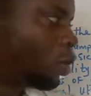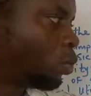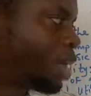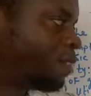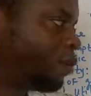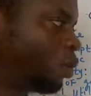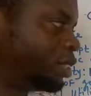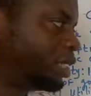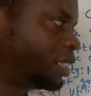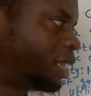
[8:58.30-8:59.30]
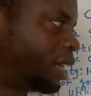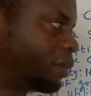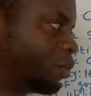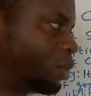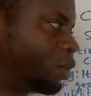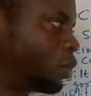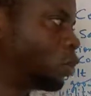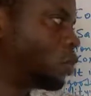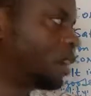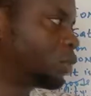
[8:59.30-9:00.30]
We have quantity here,
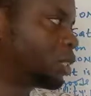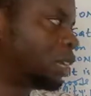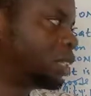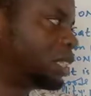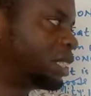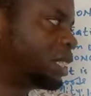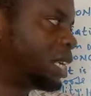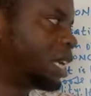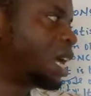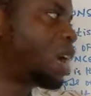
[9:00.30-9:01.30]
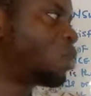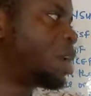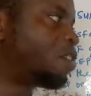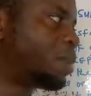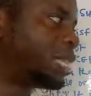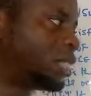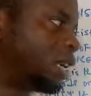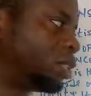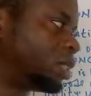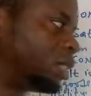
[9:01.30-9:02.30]
we have total utility here, and we have marginal
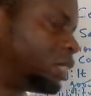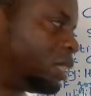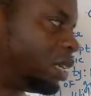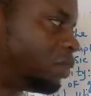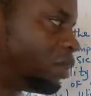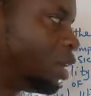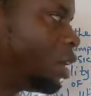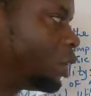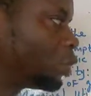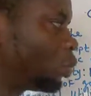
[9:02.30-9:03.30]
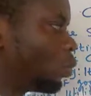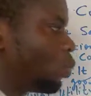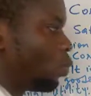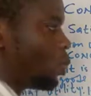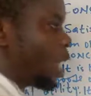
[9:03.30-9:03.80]
utility here. So we